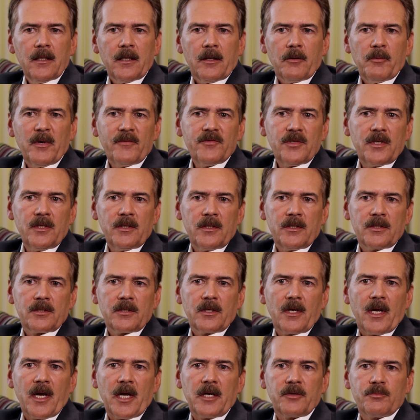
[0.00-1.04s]
We've seen these
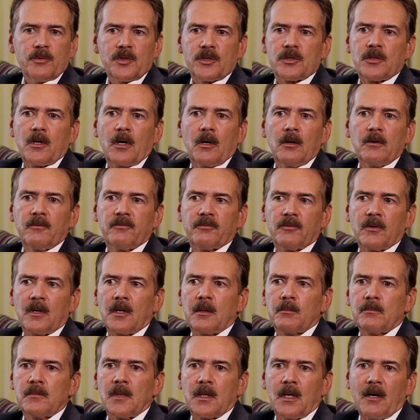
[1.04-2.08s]
engagements go
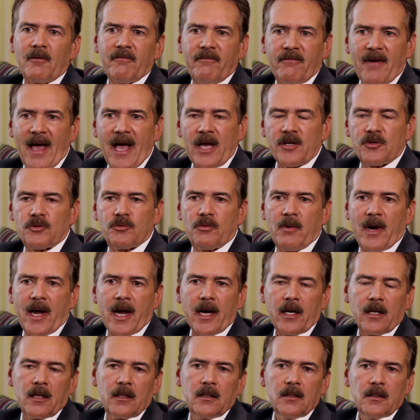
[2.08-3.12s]
from a
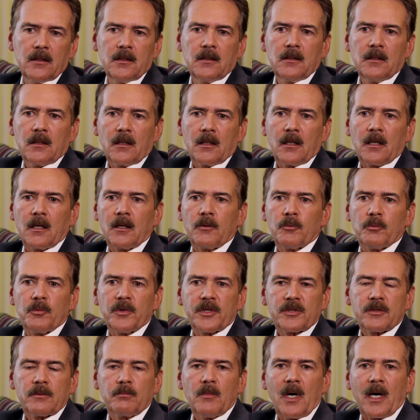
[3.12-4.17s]
fast-track
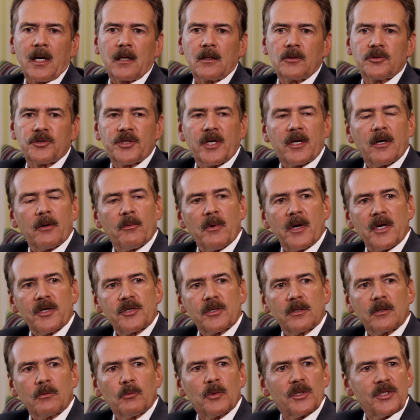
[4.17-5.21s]
risk model
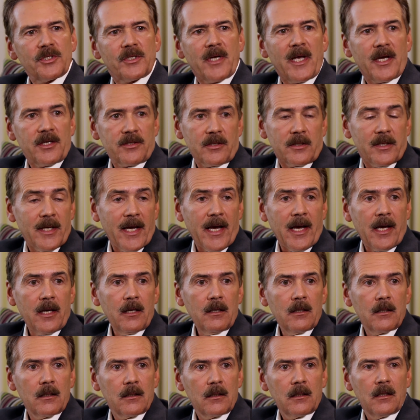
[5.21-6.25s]
generation, which takes a
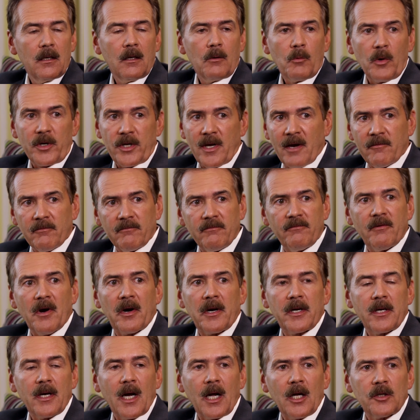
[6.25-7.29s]
day, when you have
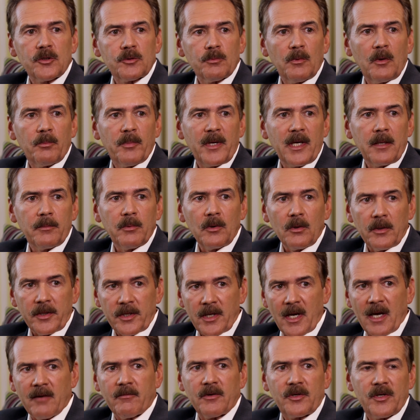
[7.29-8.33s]
very knowledgeable people and
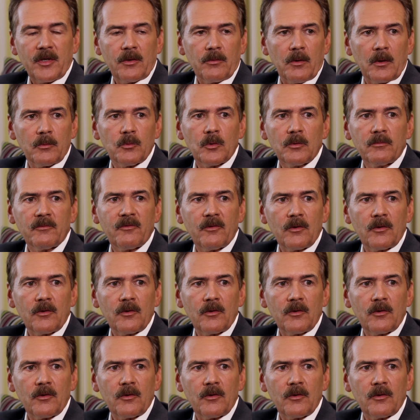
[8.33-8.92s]
you have a room